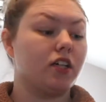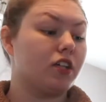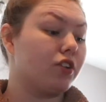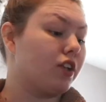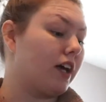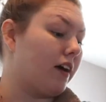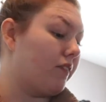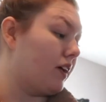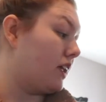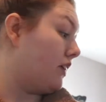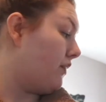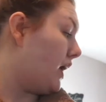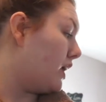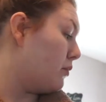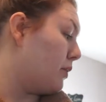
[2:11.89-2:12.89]
So they have like
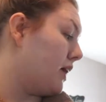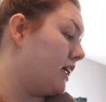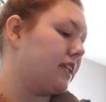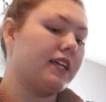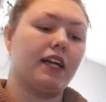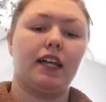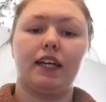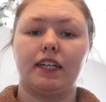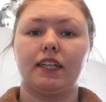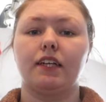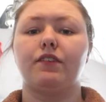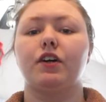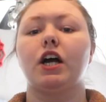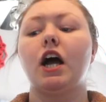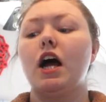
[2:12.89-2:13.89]
divided plates, and I like to
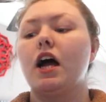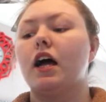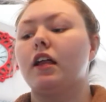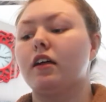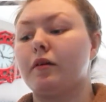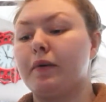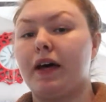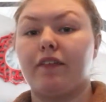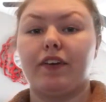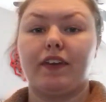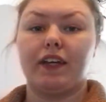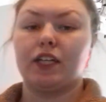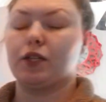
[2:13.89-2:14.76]
give her a little bit of everything,